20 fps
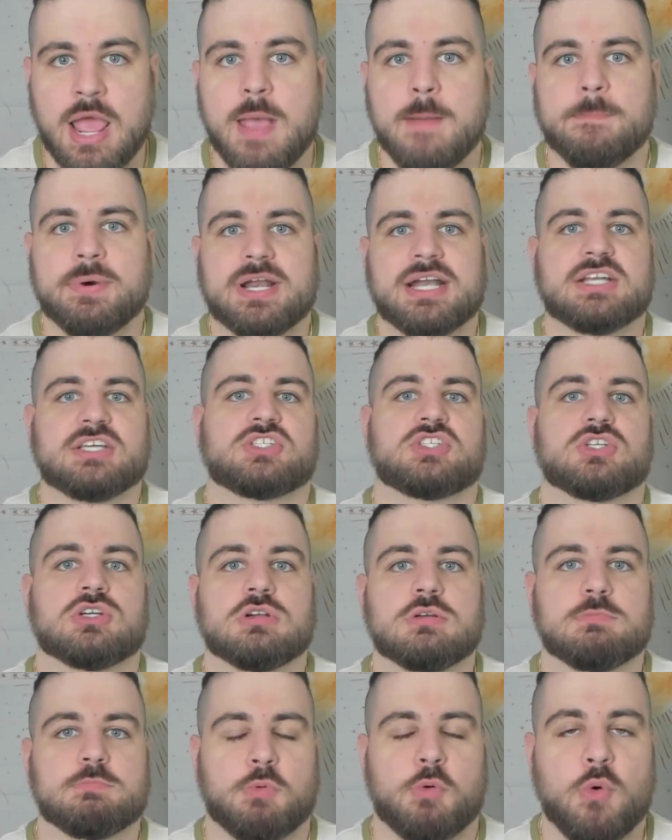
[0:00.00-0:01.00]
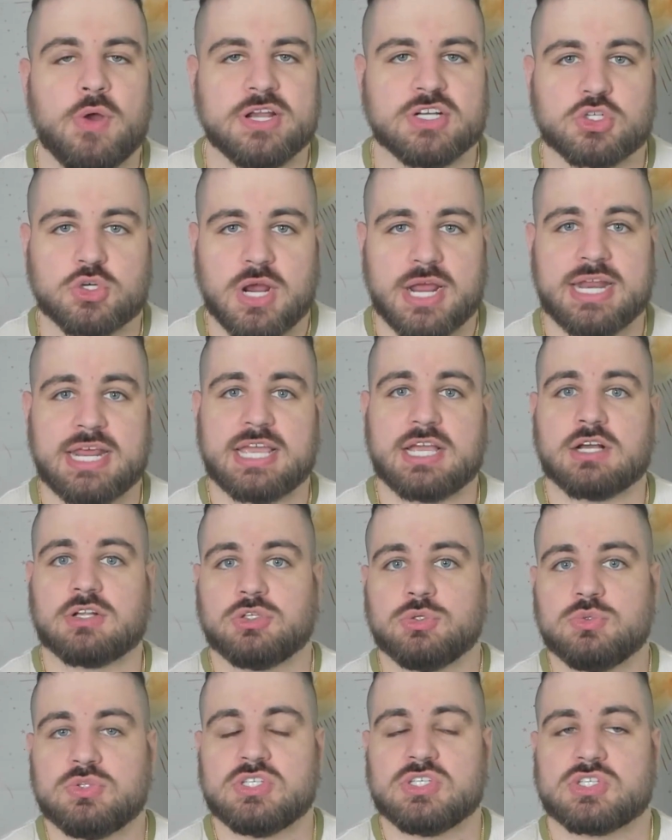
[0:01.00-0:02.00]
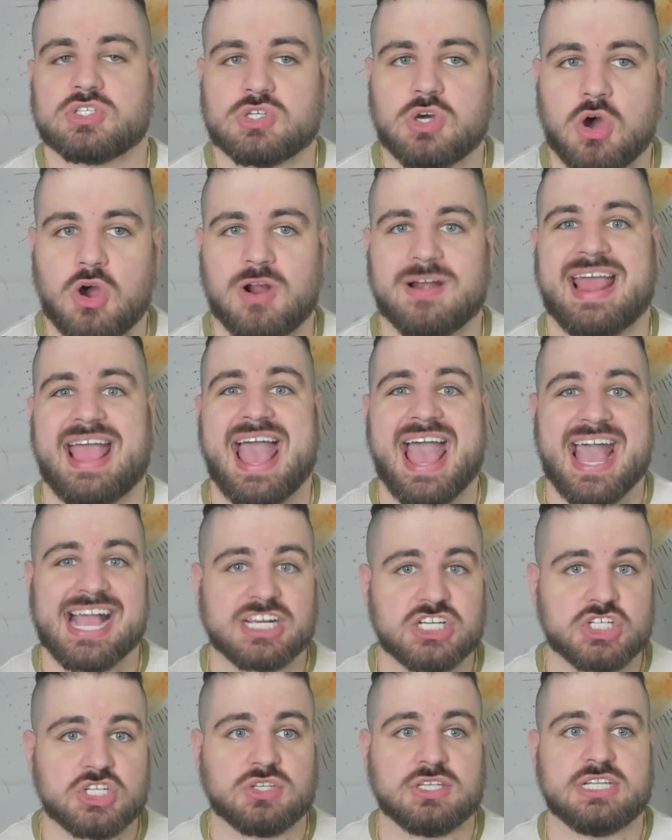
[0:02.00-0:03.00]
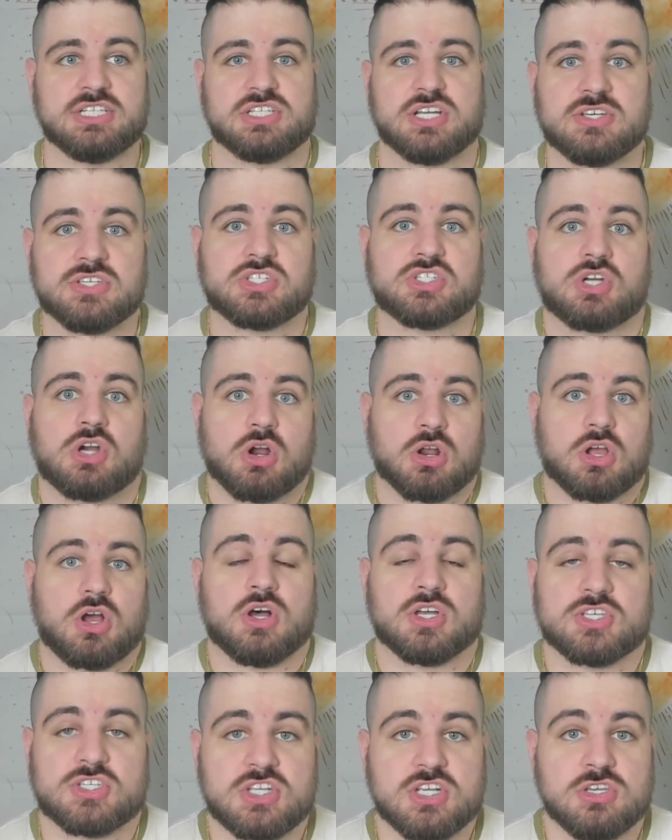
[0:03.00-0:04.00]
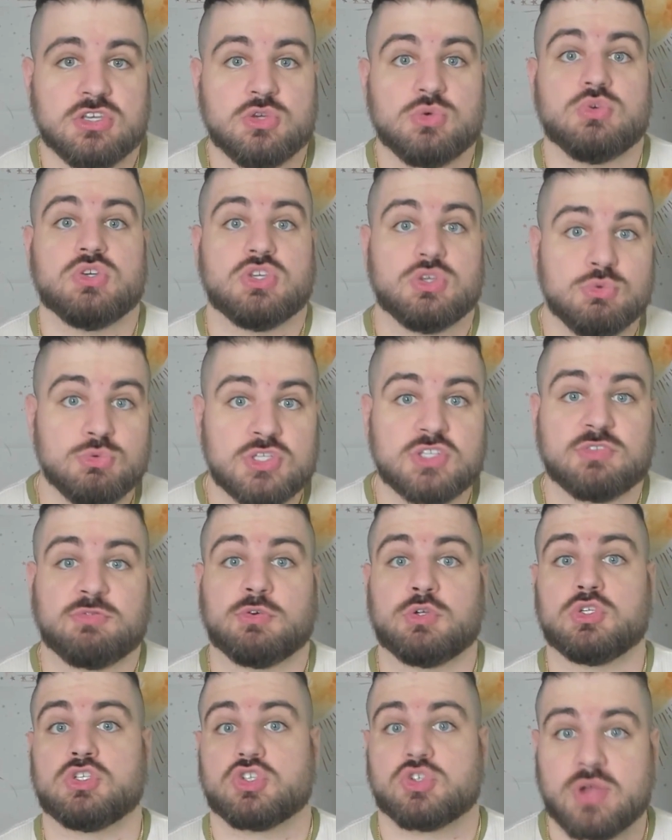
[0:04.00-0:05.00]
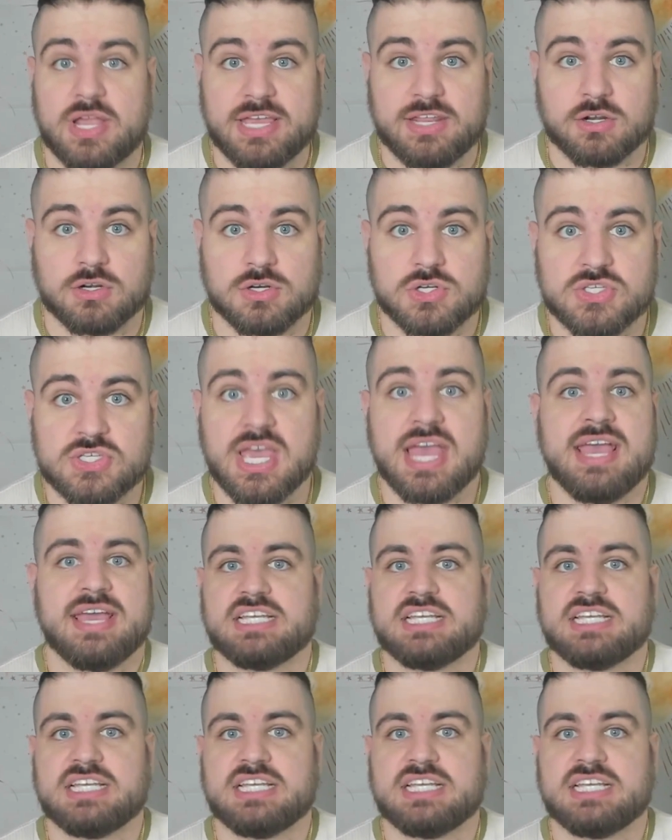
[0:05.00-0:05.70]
But at a certain point, trying to include this card actually does start costing you useful trainers.